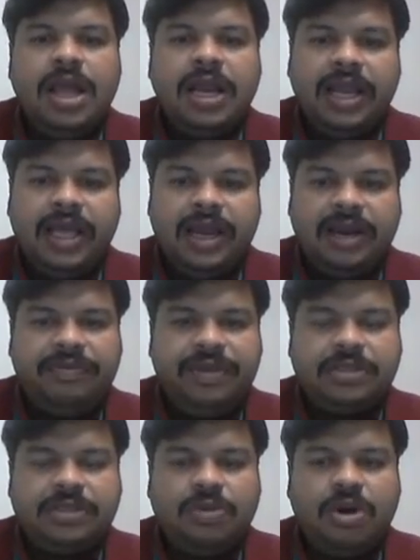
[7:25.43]
clear and
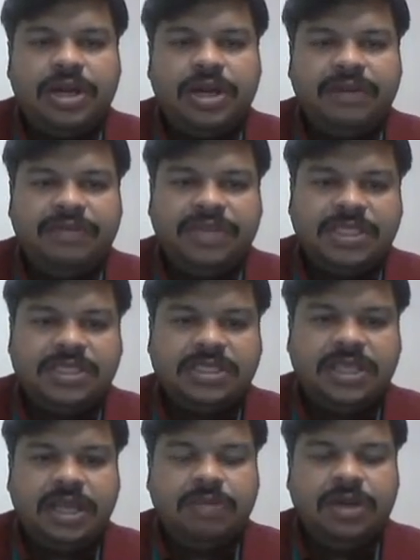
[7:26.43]
fixed, product definition is
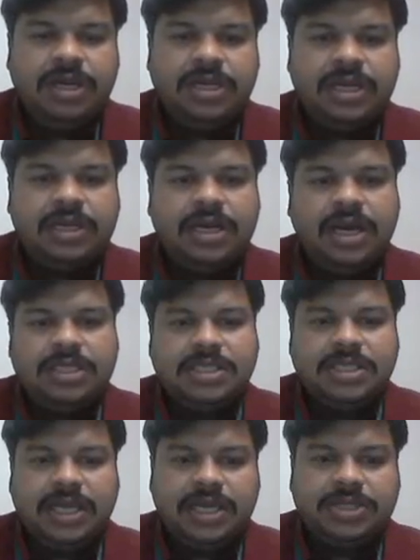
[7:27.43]
stable, technology
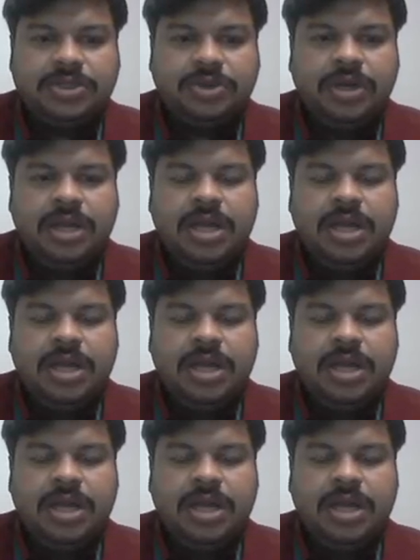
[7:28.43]
is understood,